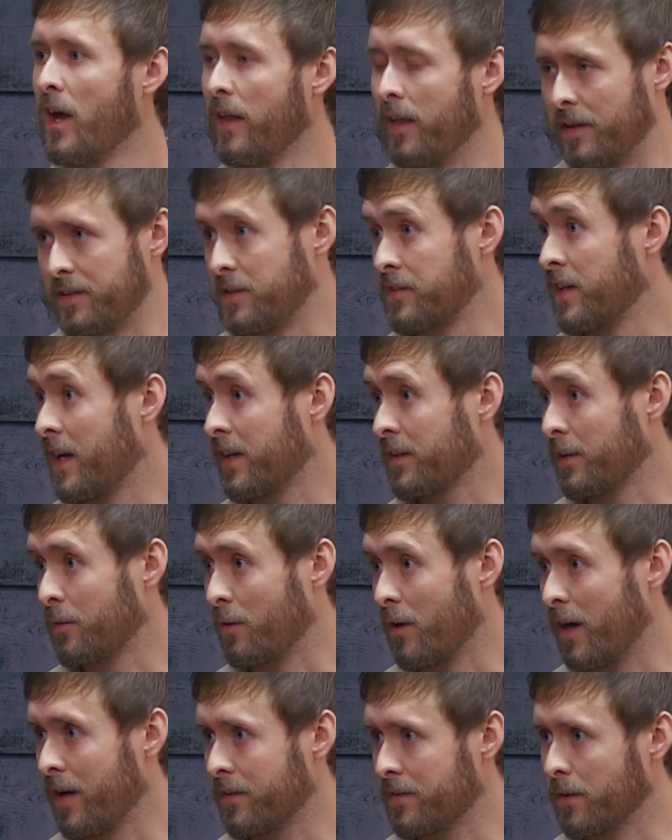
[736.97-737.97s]
That's exactly
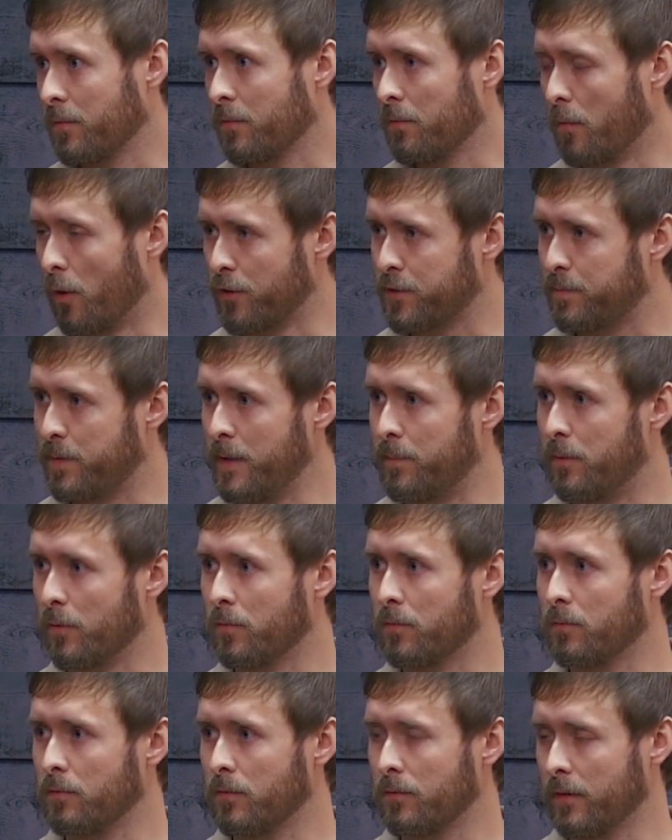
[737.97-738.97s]
right. So most
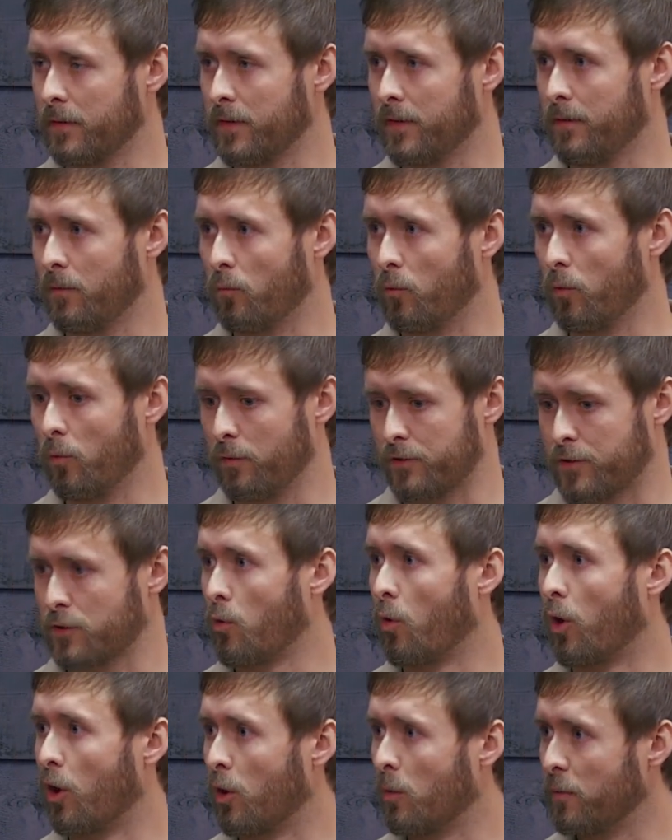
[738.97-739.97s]
people
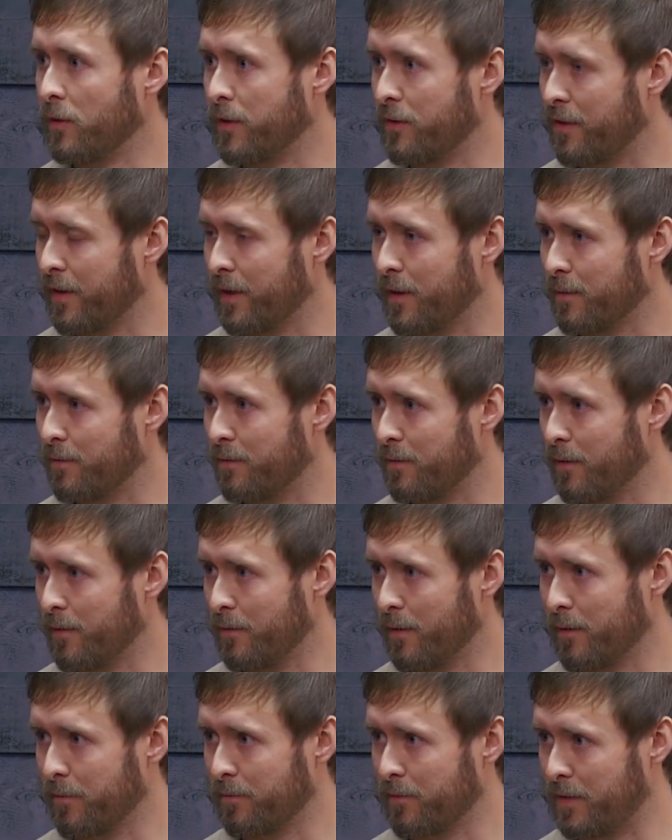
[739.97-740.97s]
squirm when you think of,
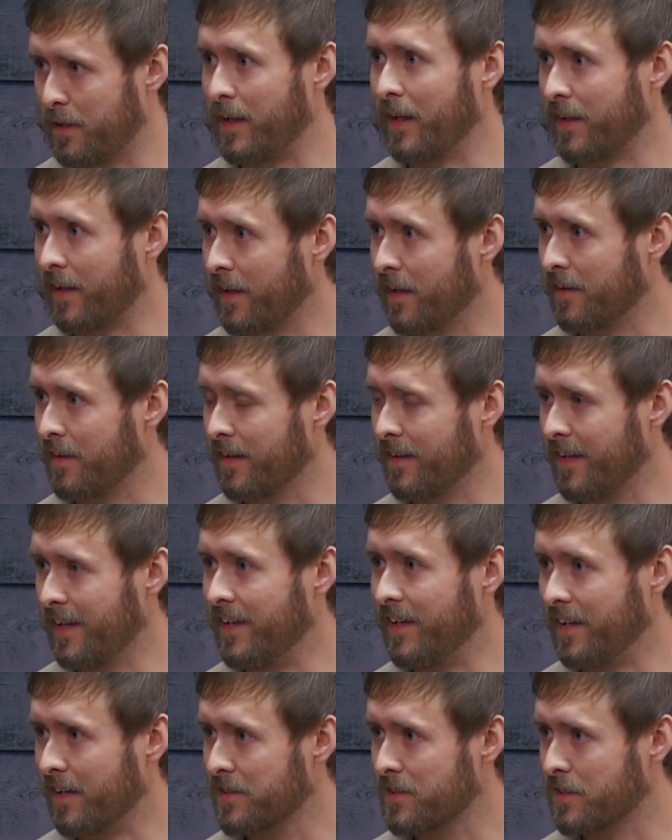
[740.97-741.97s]
of killing a, and
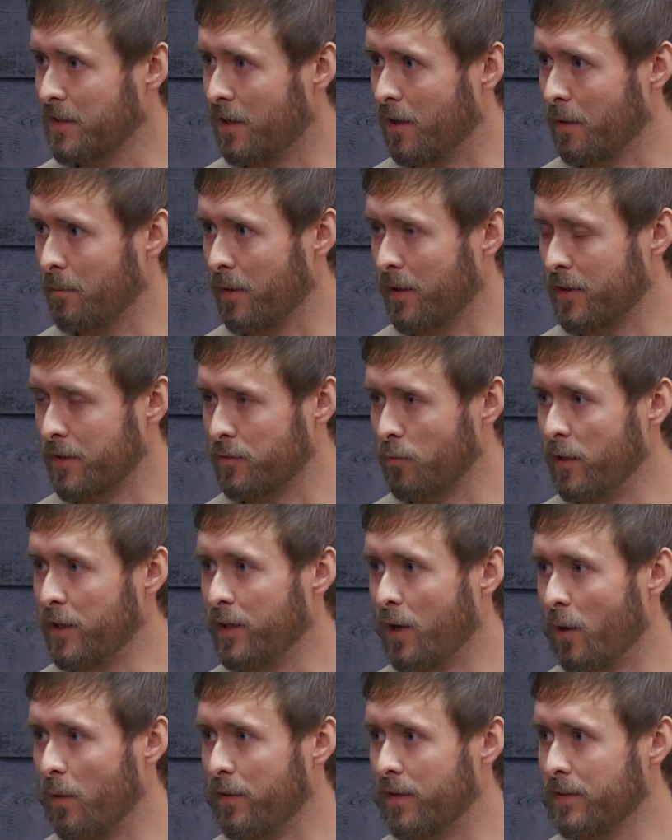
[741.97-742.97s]
eating a skunk because we
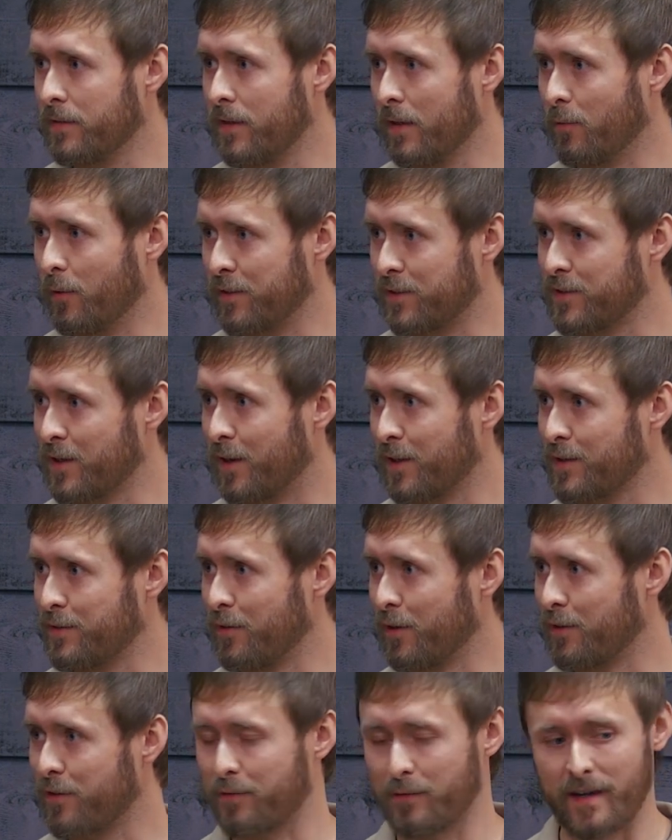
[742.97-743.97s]
know that when skunks
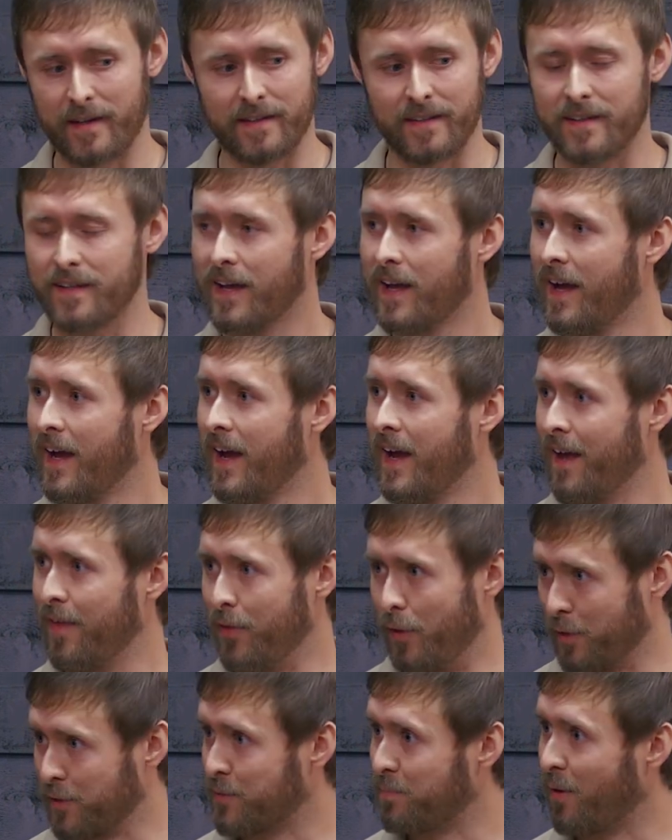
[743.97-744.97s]
feel threatened,
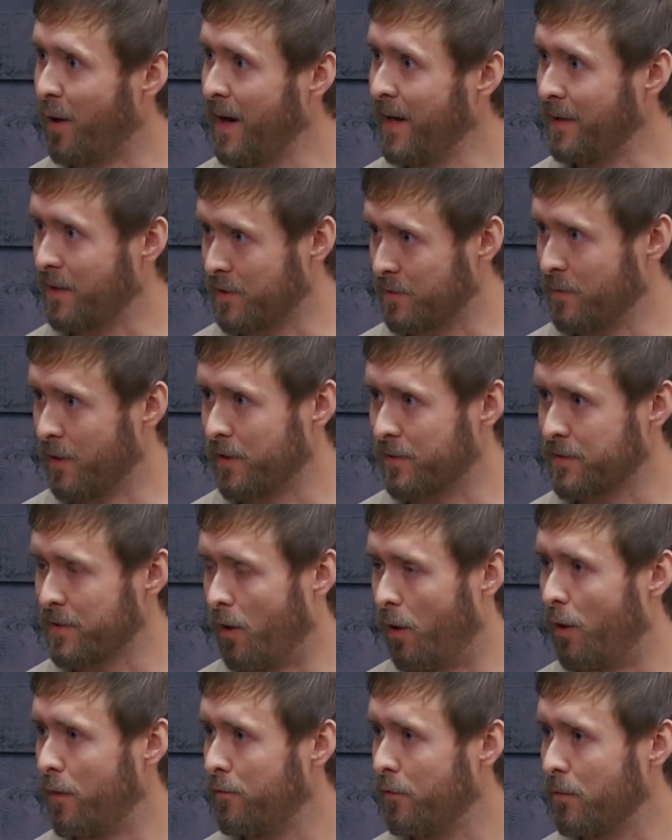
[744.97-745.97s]
they'll spray and it smells
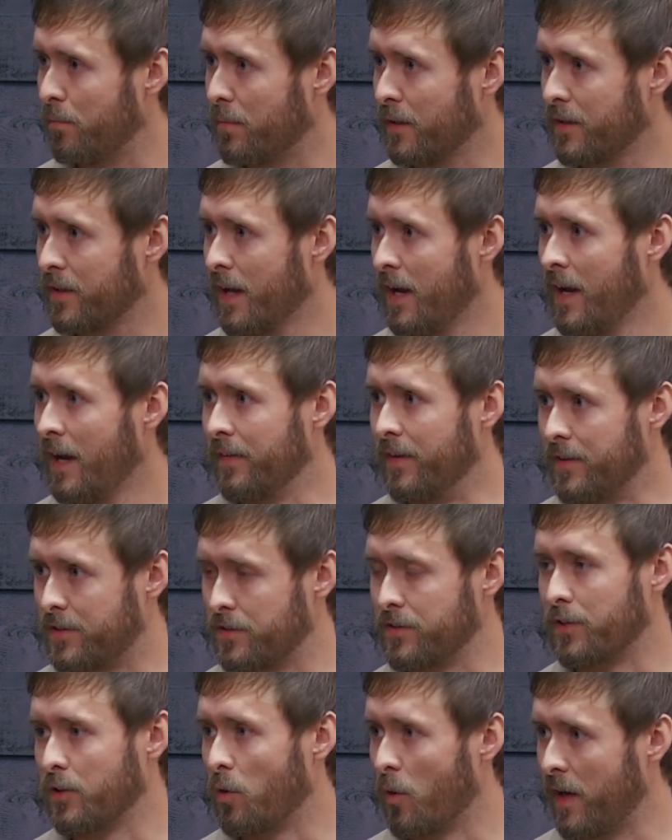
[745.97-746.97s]
awful. But this
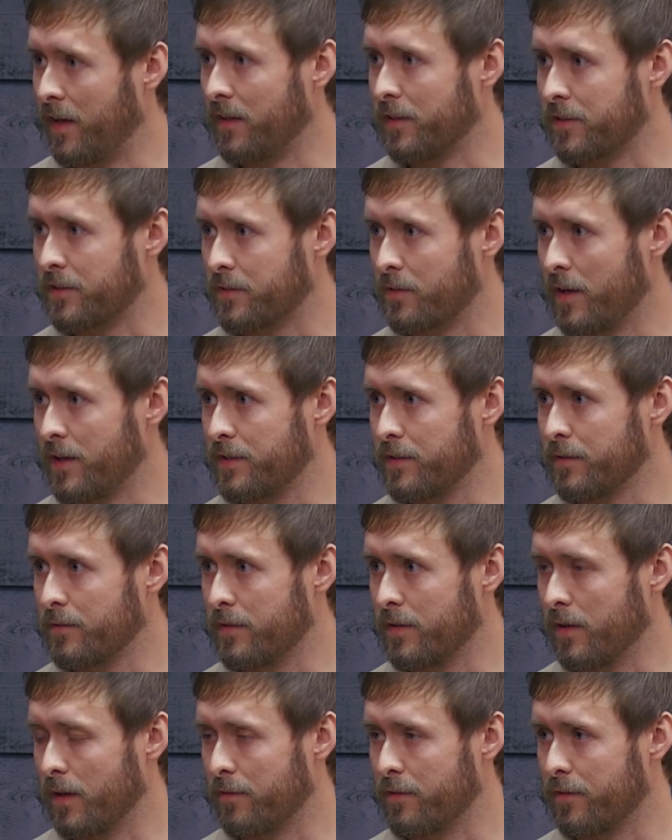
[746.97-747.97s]
is a great illustration
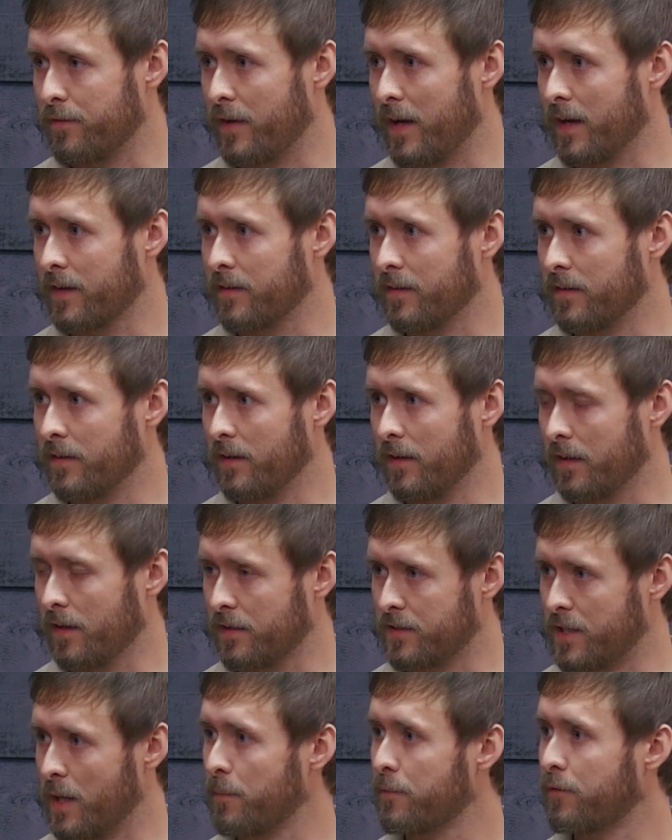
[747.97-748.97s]
of the, of the fact that
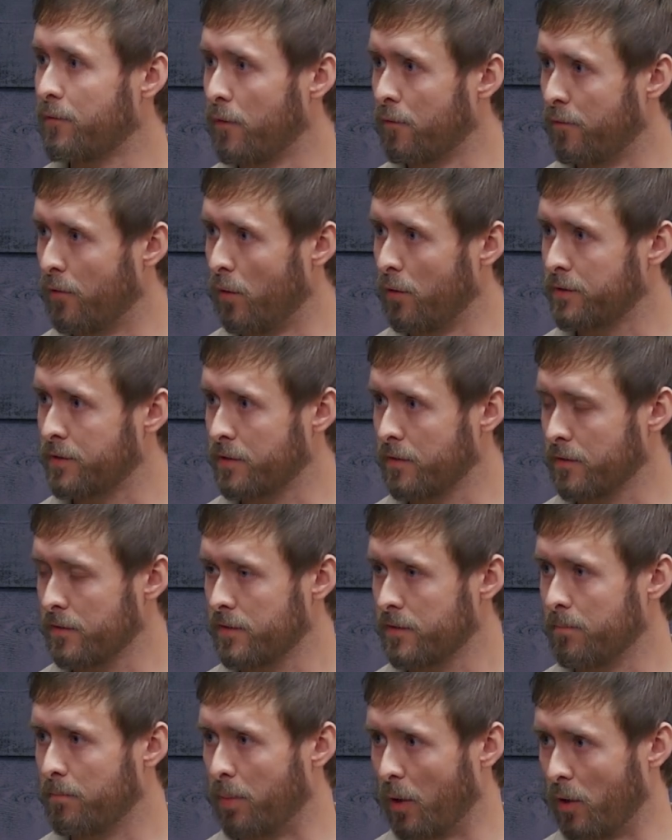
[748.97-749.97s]
except for
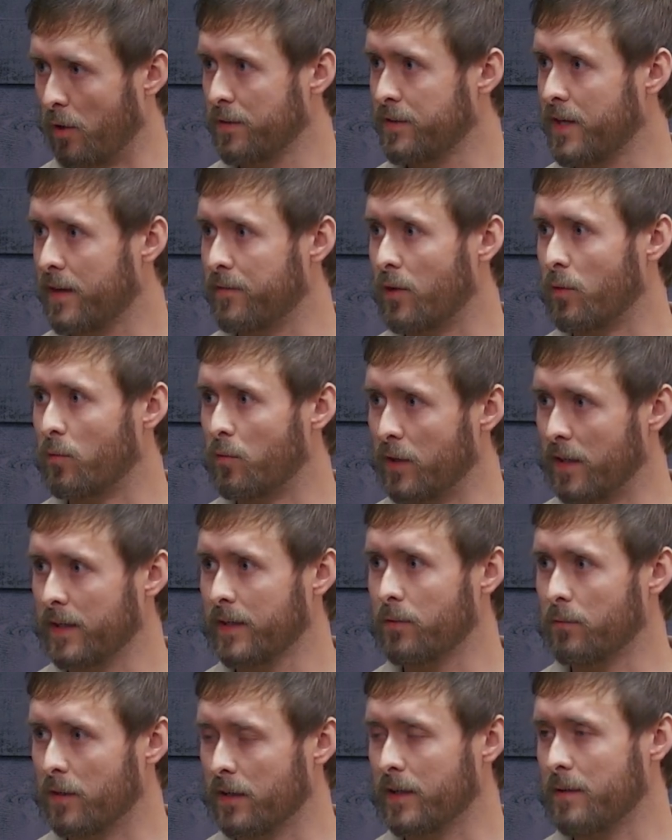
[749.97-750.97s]
vultures, birds have a
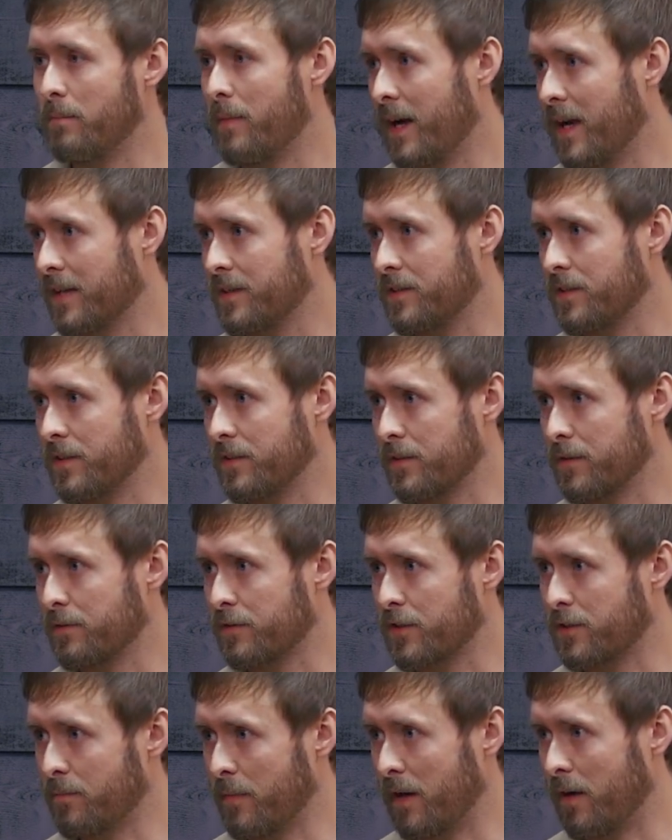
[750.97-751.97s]
really, really bad sense of
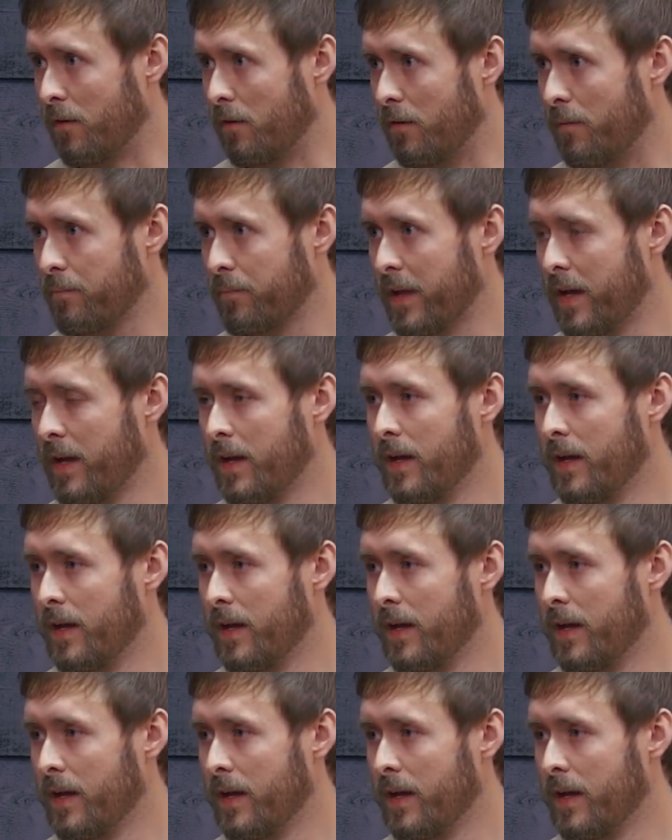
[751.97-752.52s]
smell.